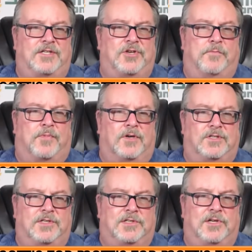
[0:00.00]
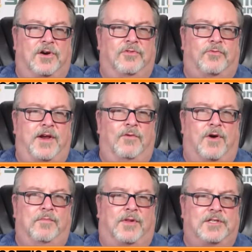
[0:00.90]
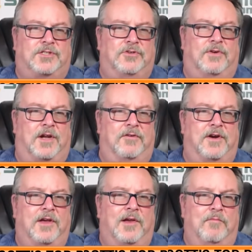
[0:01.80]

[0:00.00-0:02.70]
Super Cisco, 3 and 1, plus 200.